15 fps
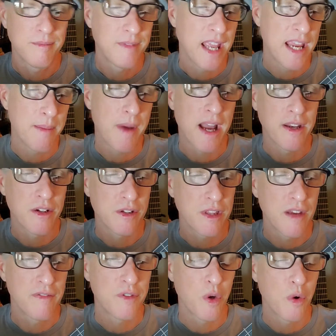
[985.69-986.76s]
A minor's
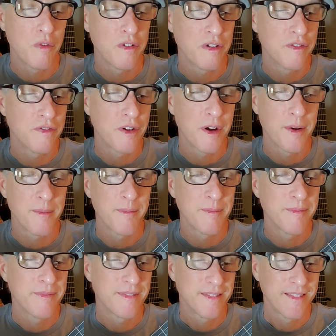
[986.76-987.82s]
left over
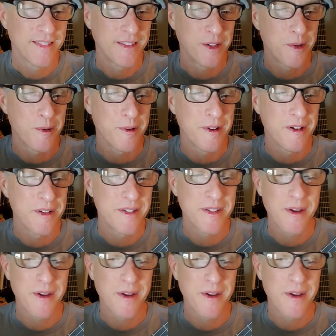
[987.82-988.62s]
from the chorus.